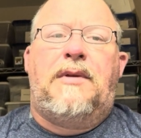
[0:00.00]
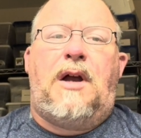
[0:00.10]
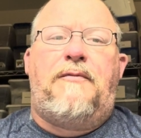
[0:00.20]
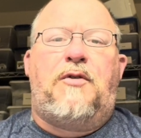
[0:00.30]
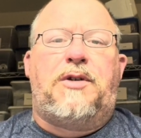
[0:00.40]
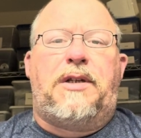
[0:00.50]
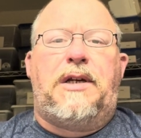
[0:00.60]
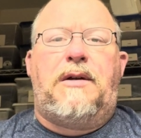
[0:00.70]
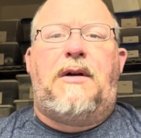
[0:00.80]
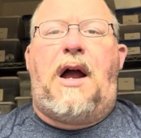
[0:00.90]

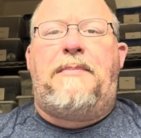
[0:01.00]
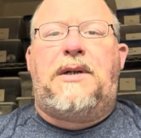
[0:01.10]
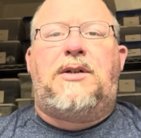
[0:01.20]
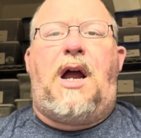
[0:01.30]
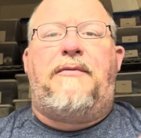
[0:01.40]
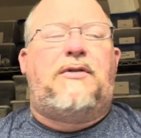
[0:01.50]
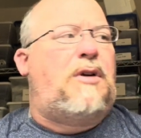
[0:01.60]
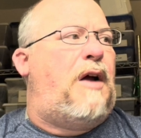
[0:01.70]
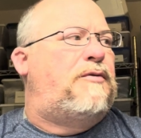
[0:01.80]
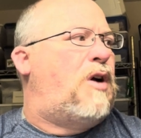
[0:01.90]
Unfortunately,
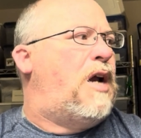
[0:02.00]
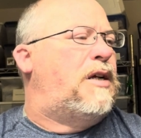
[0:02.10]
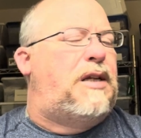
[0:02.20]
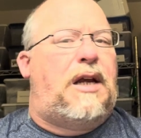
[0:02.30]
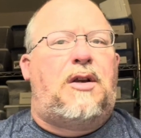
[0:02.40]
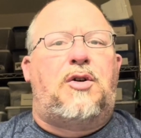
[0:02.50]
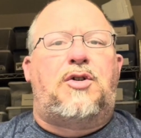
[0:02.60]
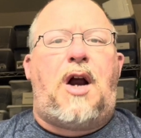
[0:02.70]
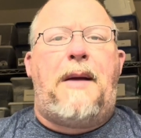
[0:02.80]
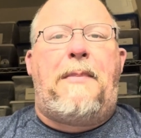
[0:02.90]
I've tried to take a little
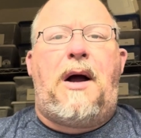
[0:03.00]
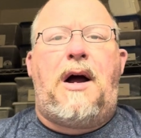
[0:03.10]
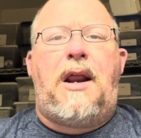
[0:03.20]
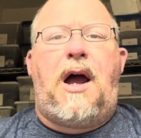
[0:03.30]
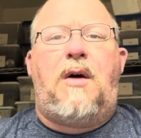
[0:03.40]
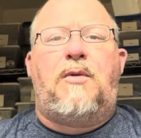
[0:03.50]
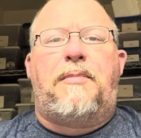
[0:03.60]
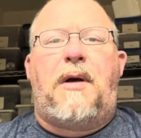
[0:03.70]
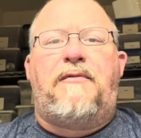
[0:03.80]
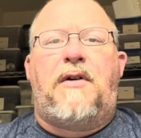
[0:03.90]
tripod out with
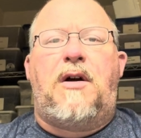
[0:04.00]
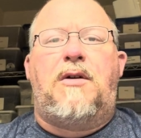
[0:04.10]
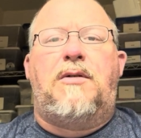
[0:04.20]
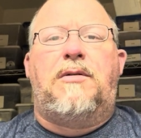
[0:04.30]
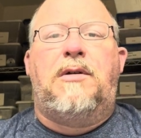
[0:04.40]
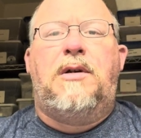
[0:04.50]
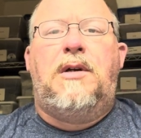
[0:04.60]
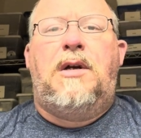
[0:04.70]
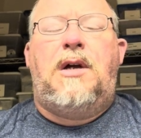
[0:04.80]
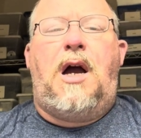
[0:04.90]
my phone,
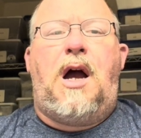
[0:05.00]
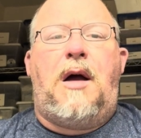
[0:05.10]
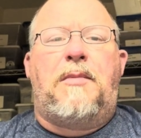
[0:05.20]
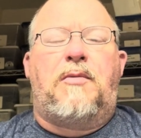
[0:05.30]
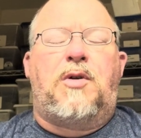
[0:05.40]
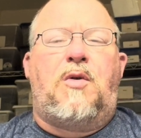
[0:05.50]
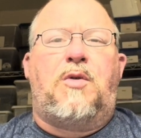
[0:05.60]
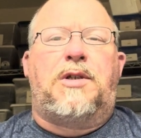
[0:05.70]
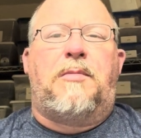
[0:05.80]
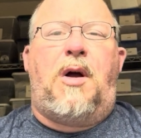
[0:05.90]
and
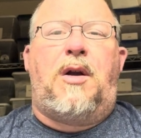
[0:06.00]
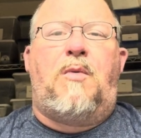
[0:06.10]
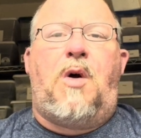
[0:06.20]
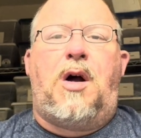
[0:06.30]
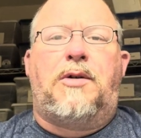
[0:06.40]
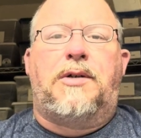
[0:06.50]
record some on the water